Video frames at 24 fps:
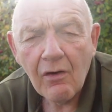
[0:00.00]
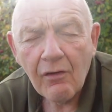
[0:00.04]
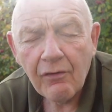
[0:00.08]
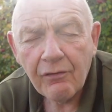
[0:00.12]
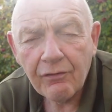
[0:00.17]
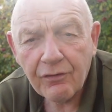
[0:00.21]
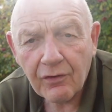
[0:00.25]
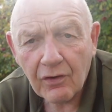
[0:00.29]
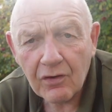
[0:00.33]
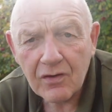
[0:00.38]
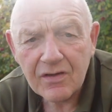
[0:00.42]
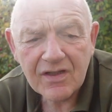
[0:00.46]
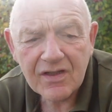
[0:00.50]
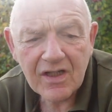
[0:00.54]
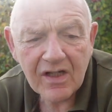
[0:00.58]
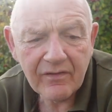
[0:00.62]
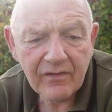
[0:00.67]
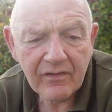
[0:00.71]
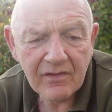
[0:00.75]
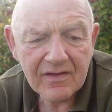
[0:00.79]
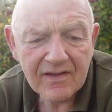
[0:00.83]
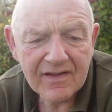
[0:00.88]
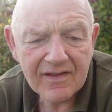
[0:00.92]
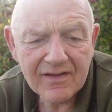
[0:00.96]
for
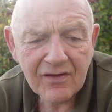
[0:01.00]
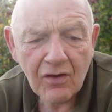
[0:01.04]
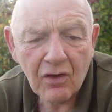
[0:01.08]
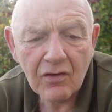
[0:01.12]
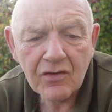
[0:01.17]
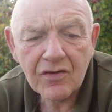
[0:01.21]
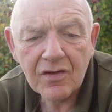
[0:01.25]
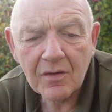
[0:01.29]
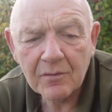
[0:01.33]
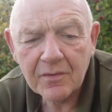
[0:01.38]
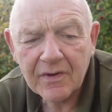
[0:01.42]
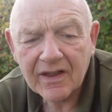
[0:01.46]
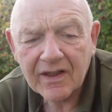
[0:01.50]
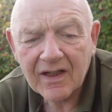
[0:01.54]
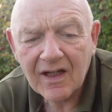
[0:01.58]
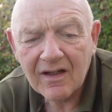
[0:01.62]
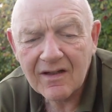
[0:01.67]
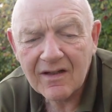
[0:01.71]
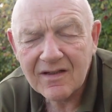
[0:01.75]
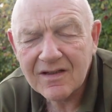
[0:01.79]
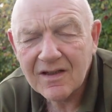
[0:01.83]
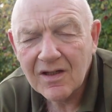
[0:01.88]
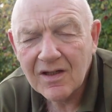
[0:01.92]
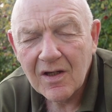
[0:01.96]
services or something
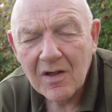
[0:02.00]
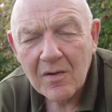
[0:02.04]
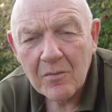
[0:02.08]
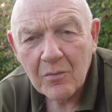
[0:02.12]
else,